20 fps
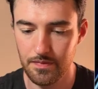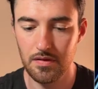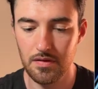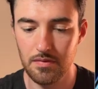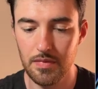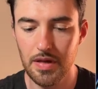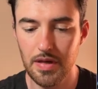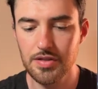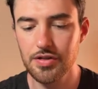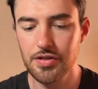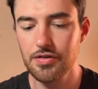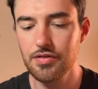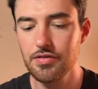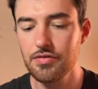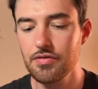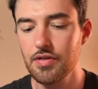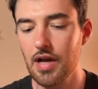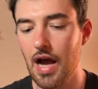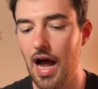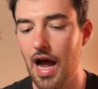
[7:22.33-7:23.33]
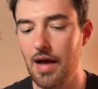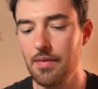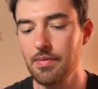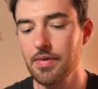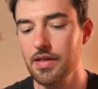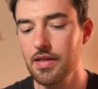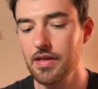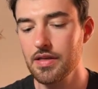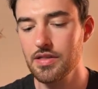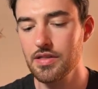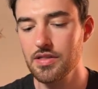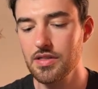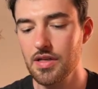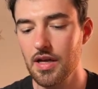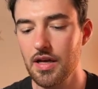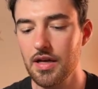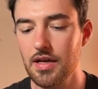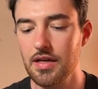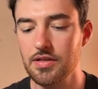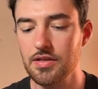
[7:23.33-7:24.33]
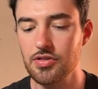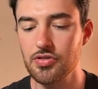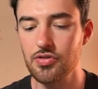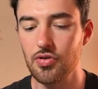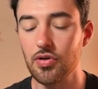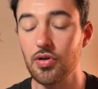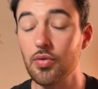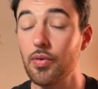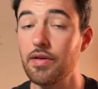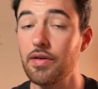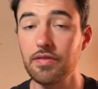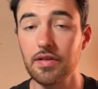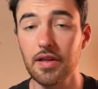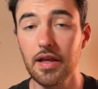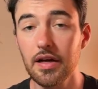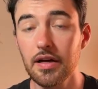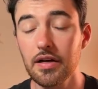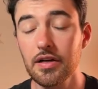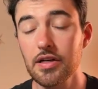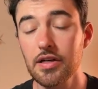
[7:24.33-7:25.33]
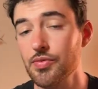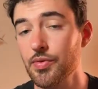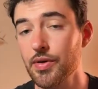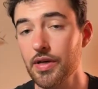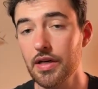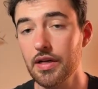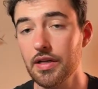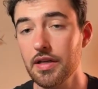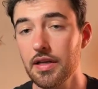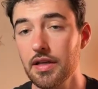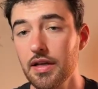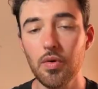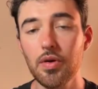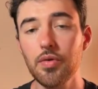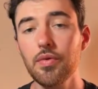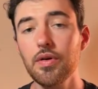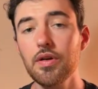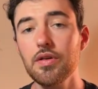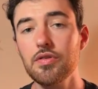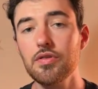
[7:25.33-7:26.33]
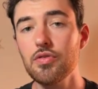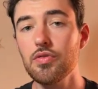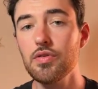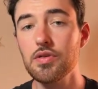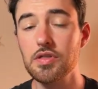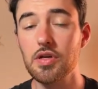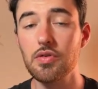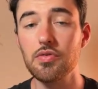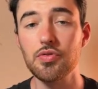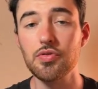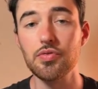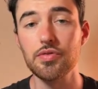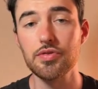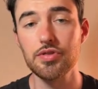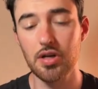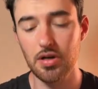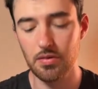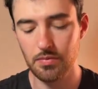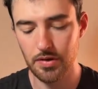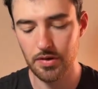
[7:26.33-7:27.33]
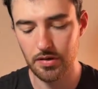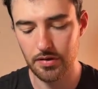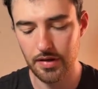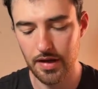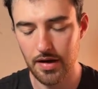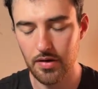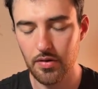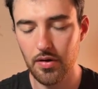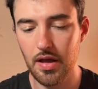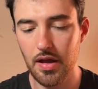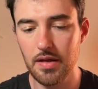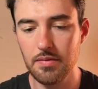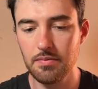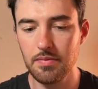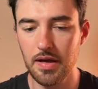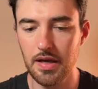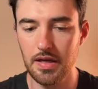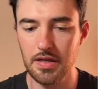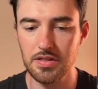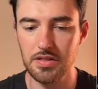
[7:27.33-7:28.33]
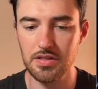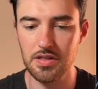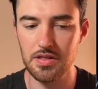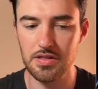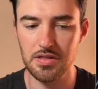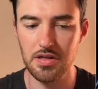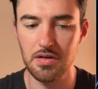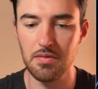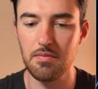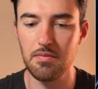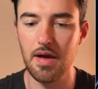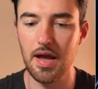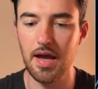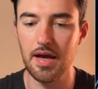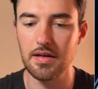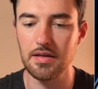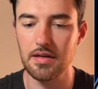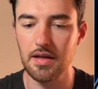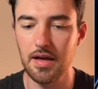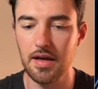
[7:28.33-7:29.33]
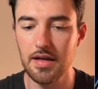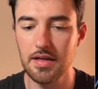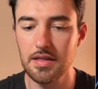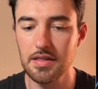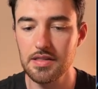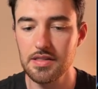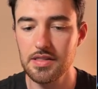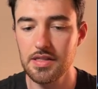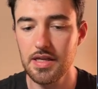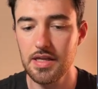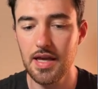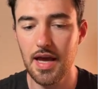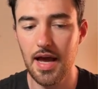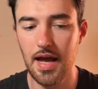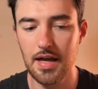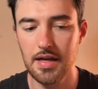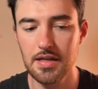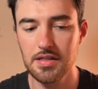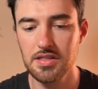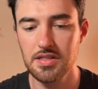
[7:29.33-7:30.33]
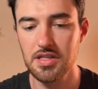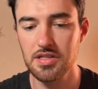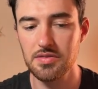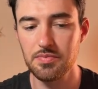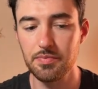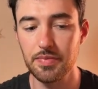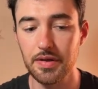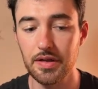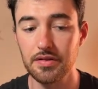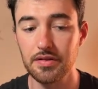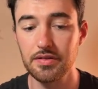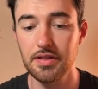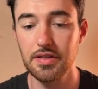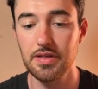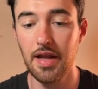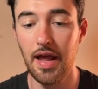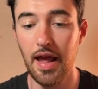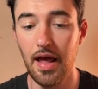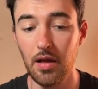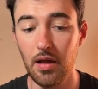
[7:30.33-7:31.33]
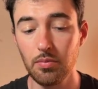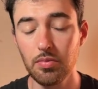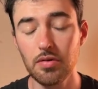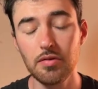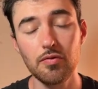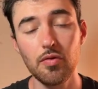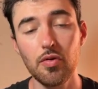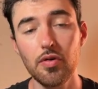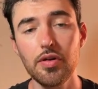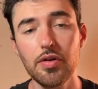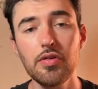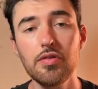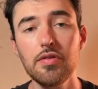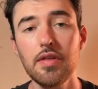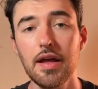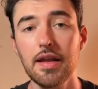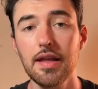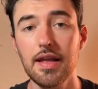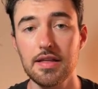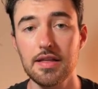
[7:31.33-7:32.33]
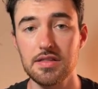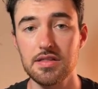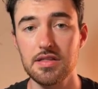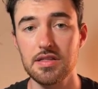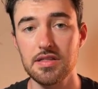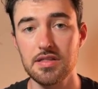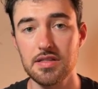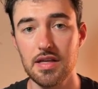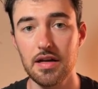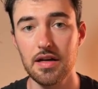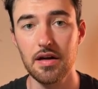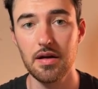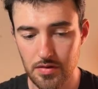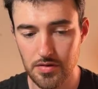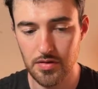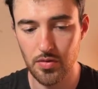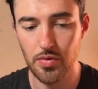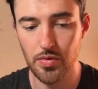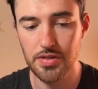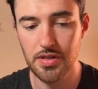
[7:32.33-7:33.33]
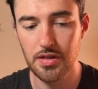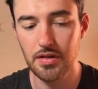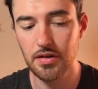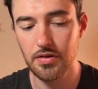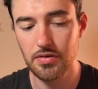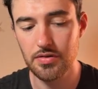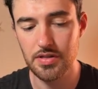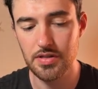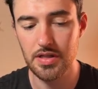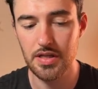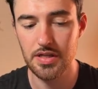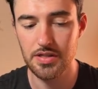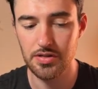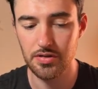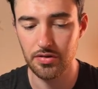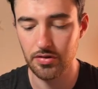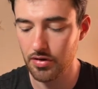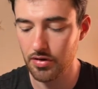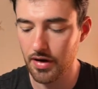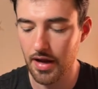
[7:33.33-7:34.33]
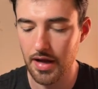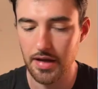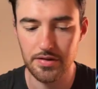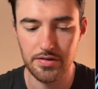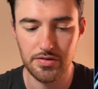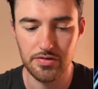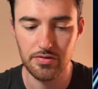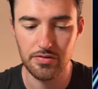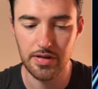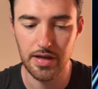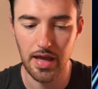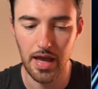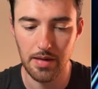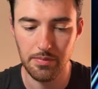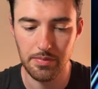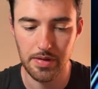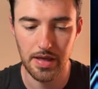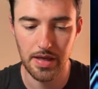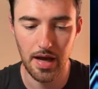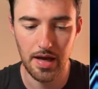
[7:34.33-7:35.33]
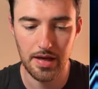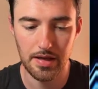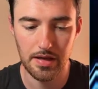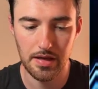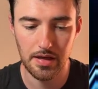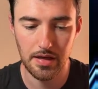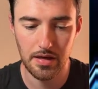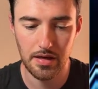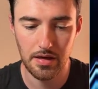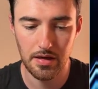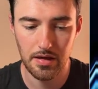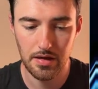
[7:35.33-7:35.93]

Make sure you copy this and store it away for later because we're going to need it. What you want to do is go into a terminal now and paste this command. And Z has this built-in helper for you that gets this set up. So once it loads this, you'll go down to the API key,